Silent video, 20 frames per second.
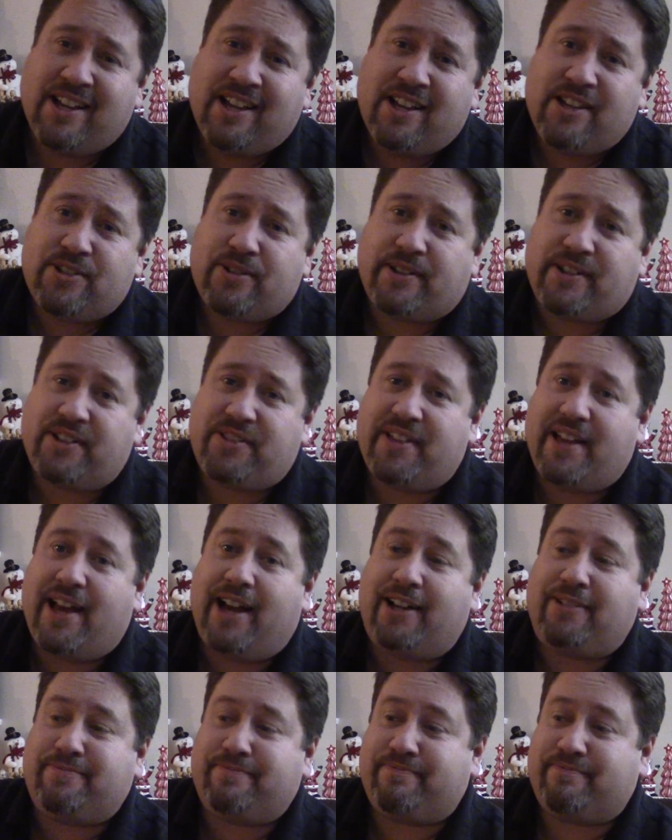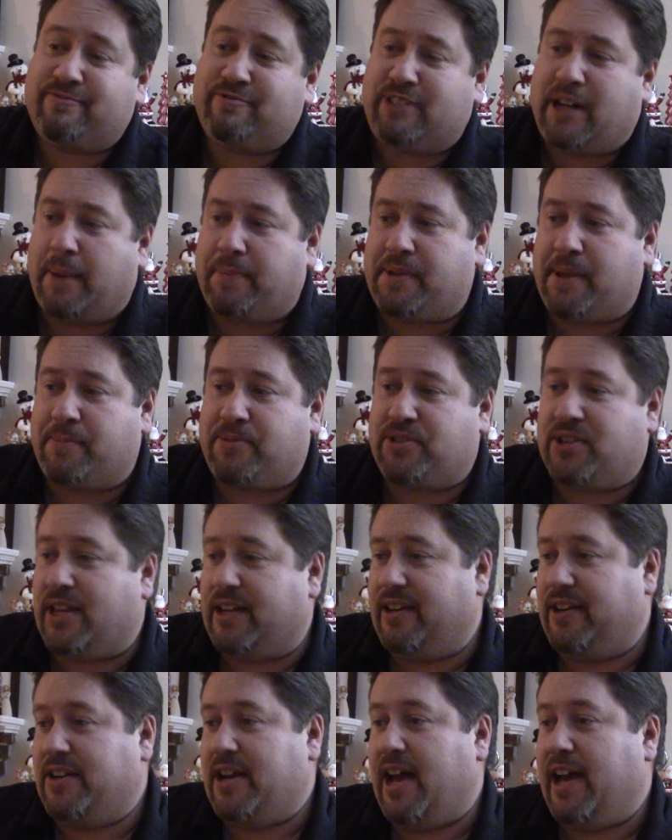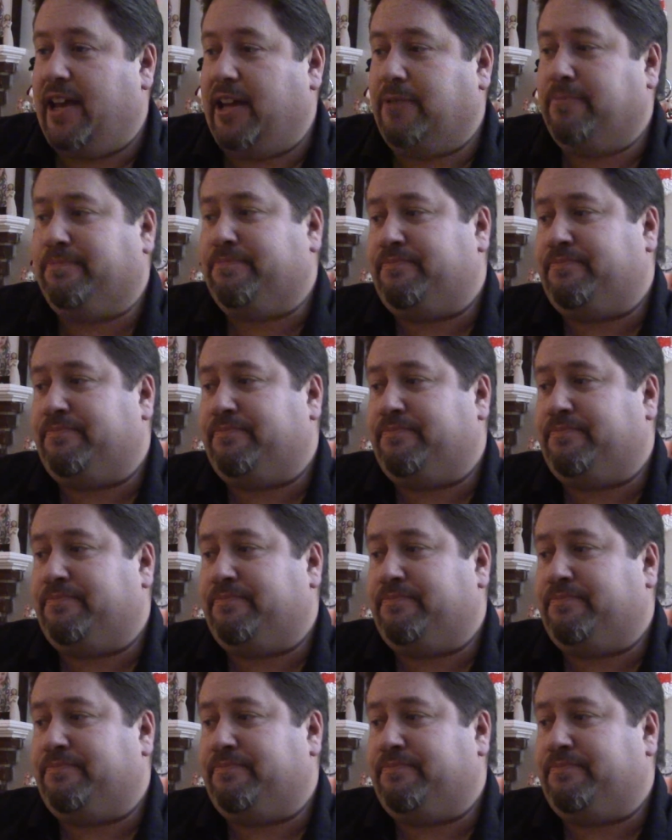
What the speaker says: So I did that. Wrapped up Saturday night.